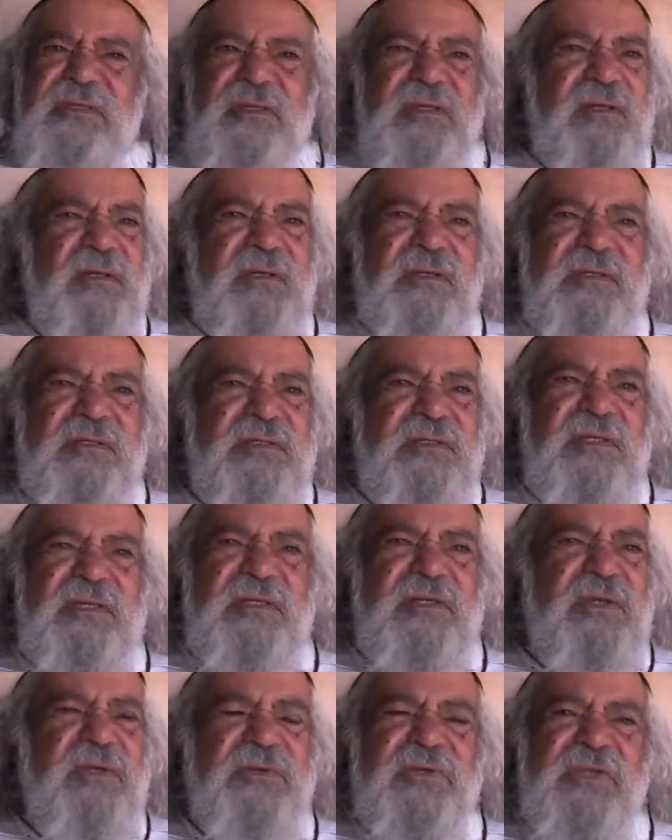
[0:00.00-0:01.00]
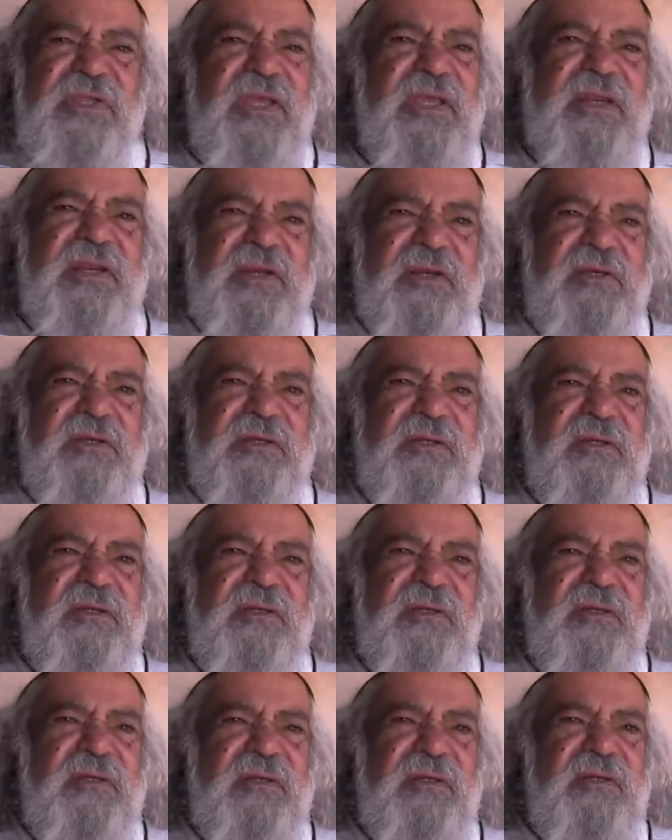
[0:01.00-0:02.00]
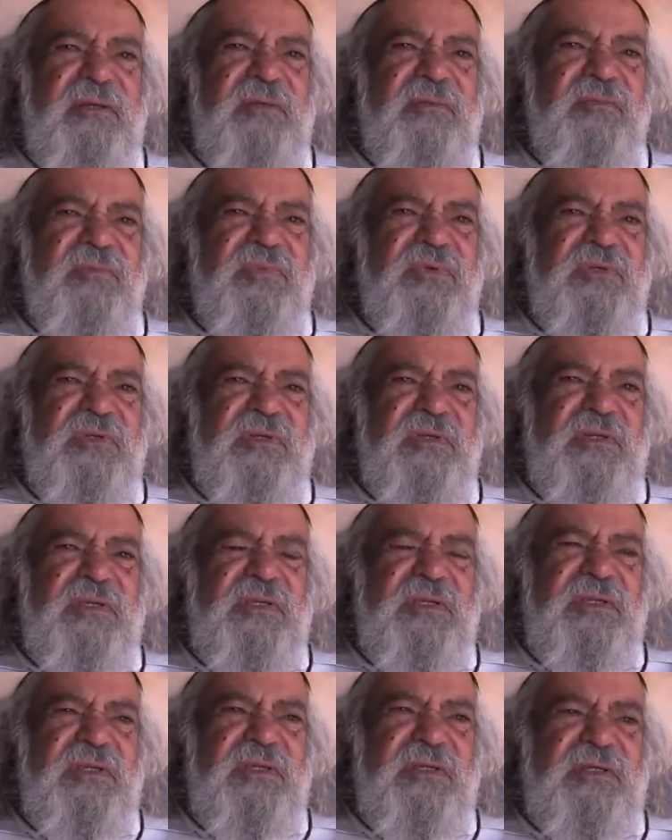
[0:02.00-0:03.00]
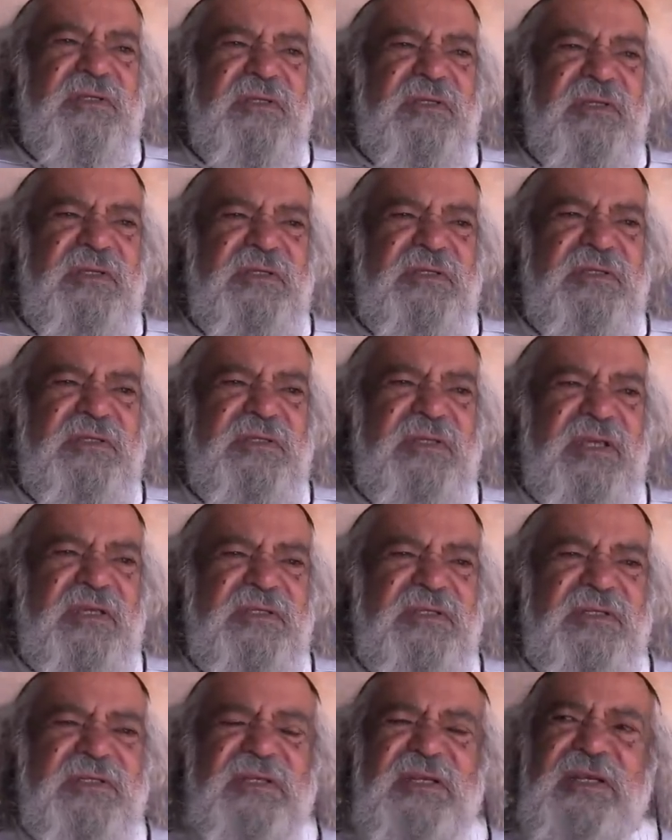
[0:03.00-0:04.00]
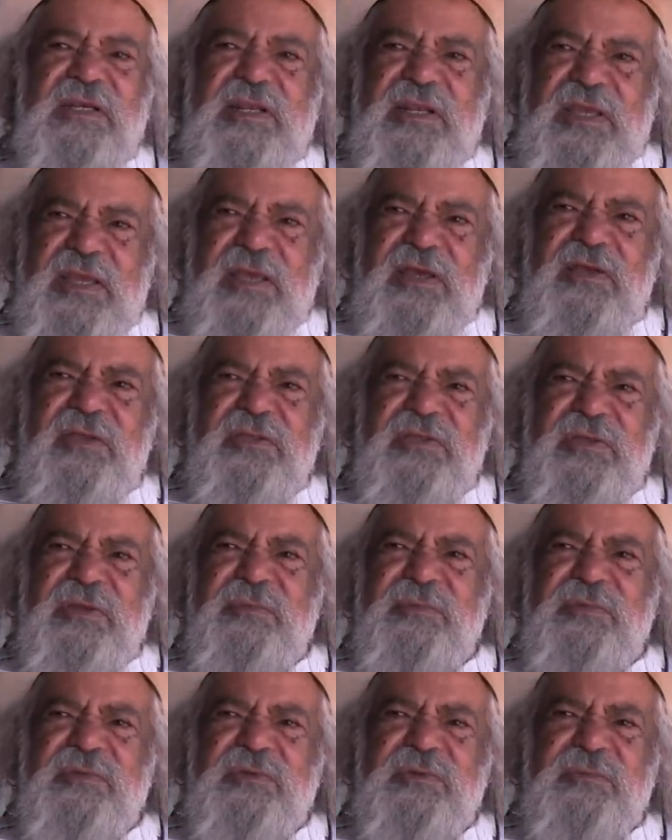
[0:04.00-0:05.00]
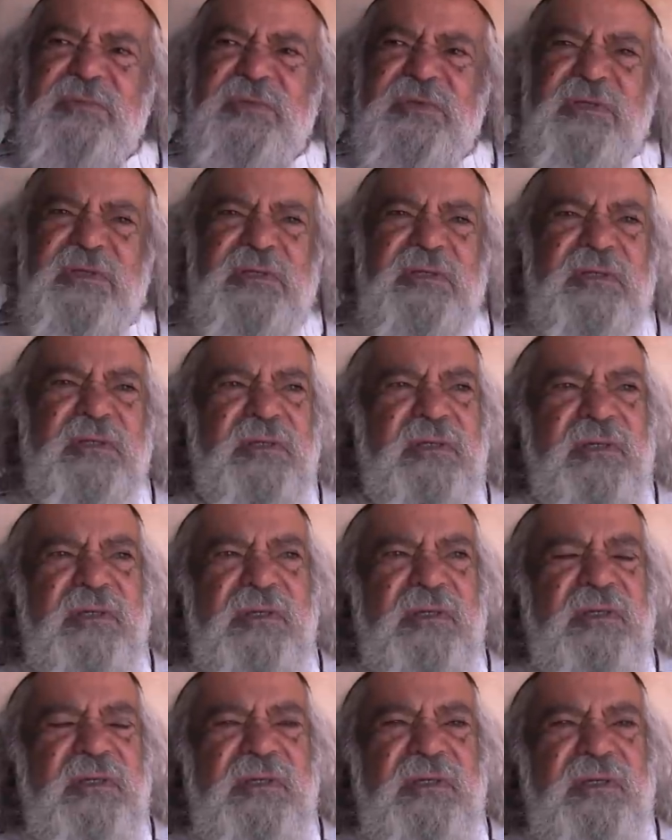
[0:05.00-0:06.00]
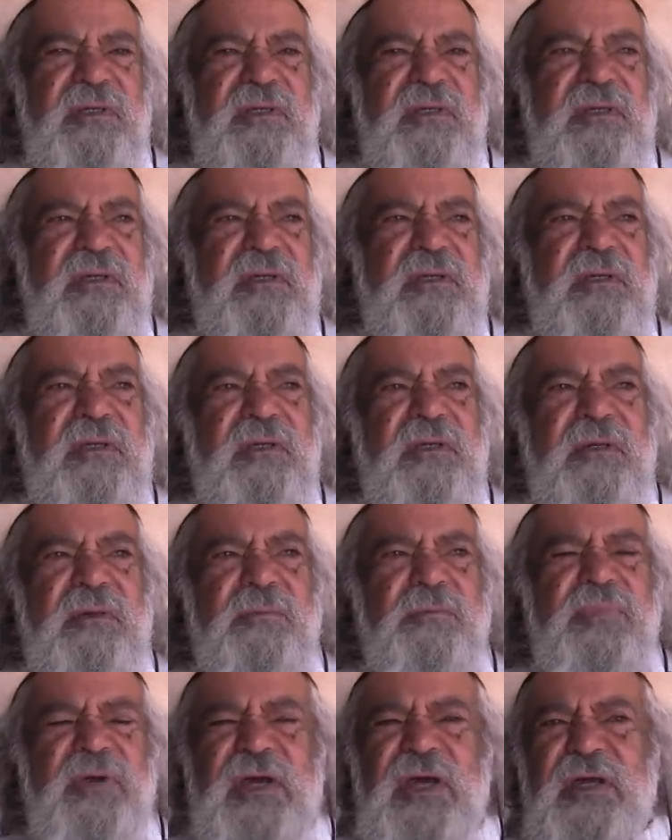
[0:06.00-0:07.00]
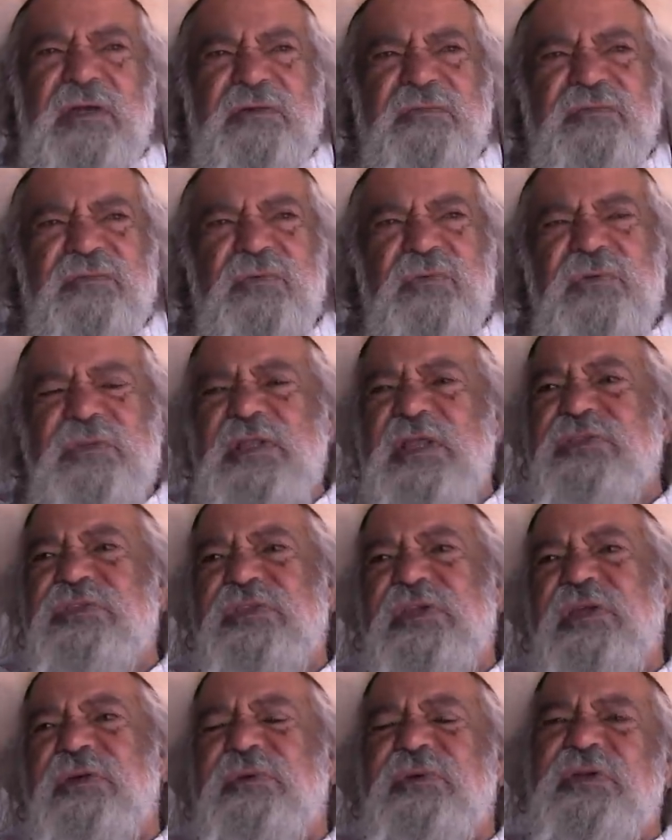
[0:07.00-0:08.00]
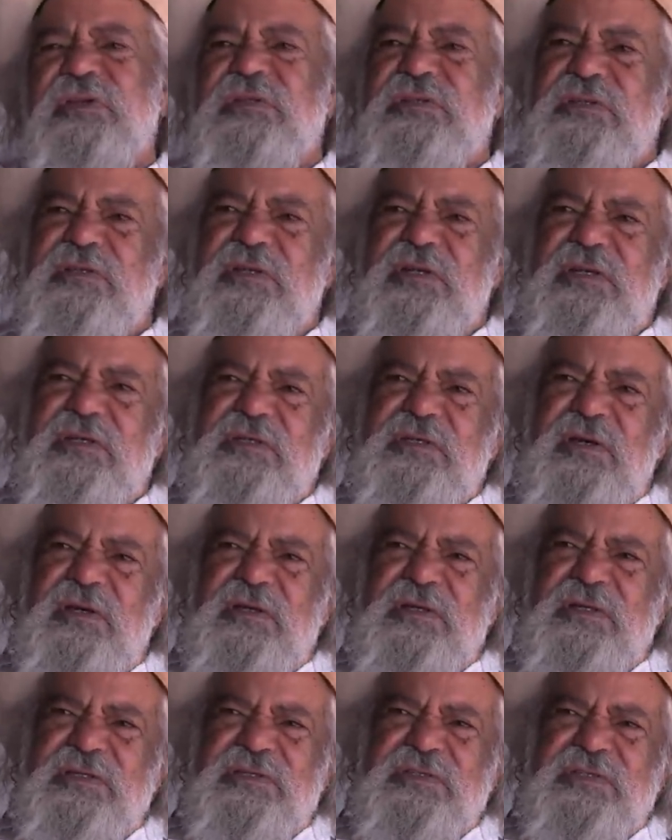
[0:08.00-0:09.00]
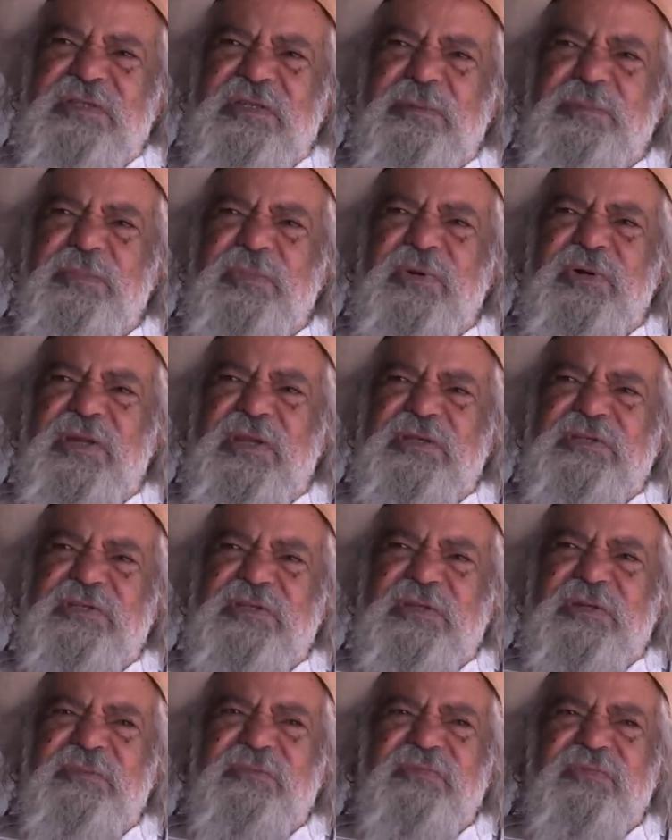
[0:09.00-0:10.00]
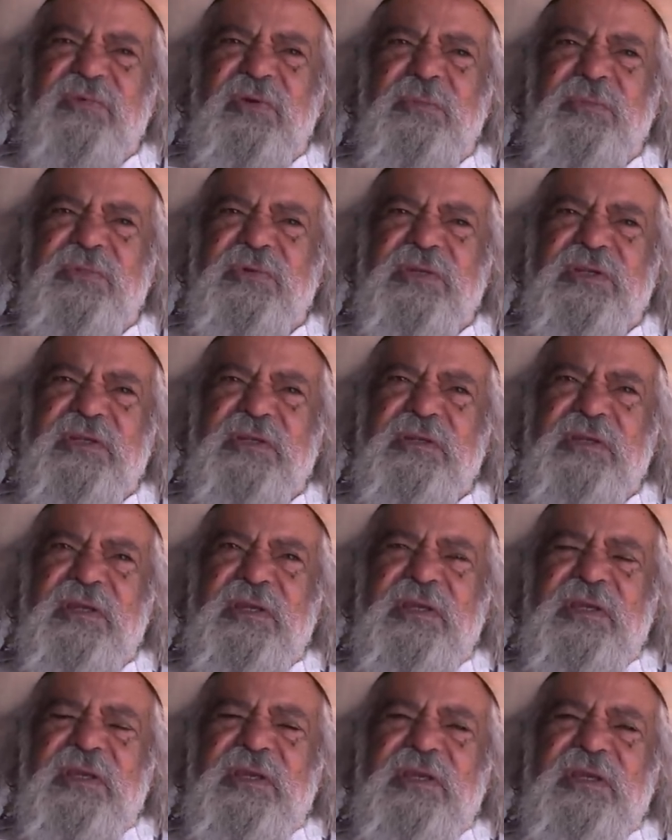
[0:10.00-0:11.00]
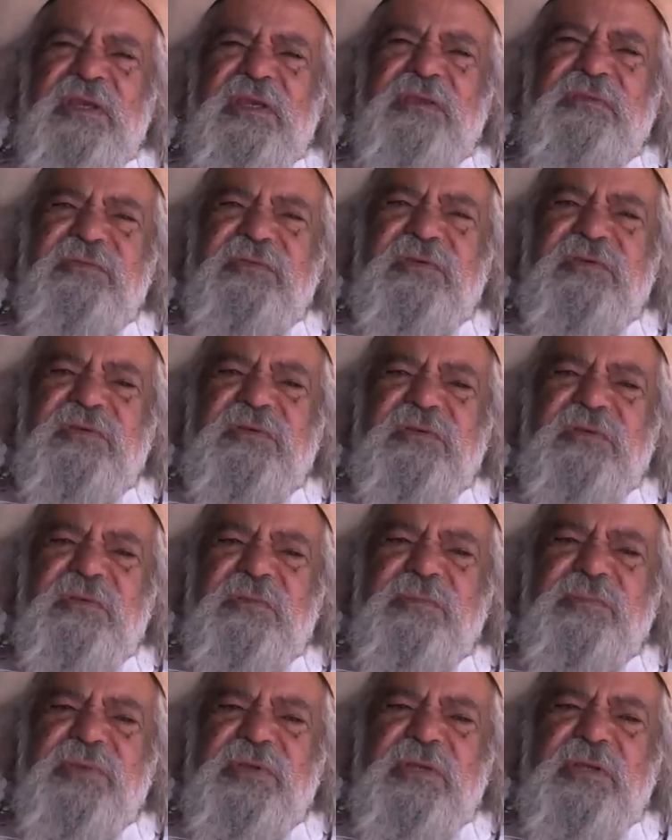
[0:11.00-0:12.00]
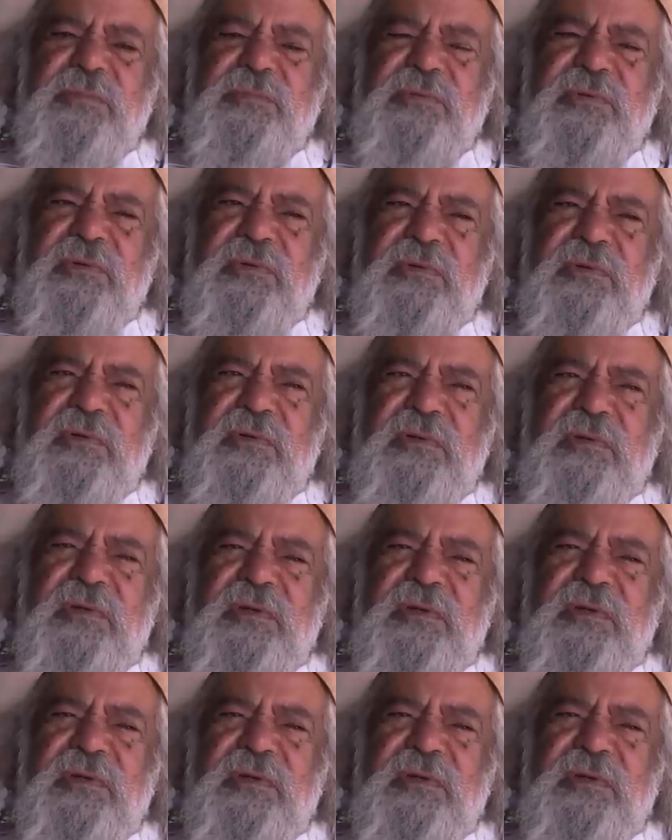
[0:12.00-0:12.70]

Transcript: I still don't get it. It doesn't allow them to be part of all that there is. You know, it kind of separates them from it. Even to the people,